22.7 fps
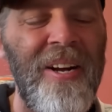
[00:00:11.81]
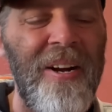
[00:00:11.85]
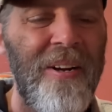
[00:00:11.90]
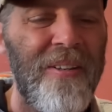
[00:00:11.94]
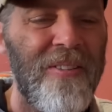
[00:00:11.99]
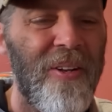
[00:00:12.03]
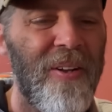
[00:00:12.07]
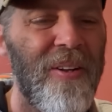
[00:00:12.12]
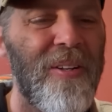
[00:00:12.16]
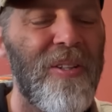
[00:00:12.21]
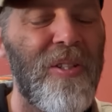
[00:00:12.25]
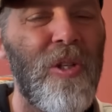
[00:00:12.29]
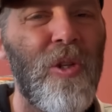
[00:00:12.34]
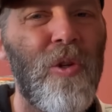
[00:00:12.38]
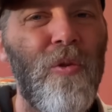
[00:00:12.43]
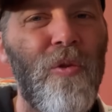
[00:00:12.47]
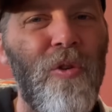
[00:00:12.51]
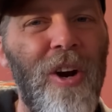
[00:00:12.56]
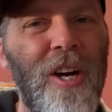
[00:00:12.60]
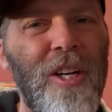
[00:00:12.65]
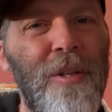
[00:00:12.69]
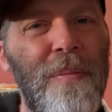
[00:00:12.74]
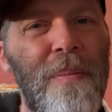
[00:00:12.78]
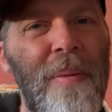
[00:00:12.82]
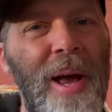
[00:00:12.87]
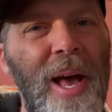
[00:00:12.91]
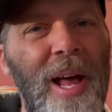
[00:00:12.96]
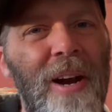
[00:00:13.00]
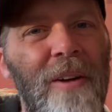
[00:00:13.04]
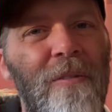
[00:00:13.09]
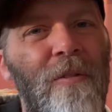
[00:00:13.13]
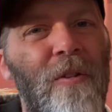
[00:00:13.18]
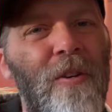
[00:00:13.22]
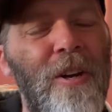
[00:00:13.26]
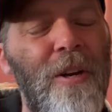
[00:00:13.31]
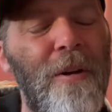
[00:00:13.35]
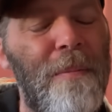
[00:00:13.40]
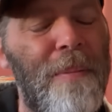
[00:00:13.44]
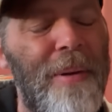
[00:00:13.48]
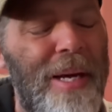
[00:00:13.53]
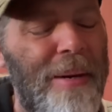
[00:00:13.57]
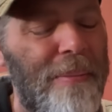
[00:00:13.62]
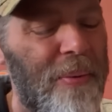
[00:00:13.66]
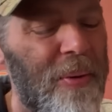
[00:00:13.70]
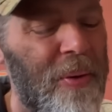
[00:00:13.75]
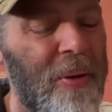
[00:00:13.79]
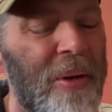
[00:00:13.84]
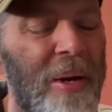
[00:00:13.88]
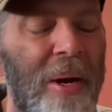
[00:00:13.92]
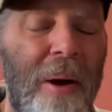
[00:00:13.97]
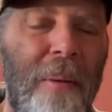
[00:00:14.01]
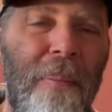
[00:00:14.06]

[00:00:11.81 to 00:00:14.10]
So this is fresh manna for you people.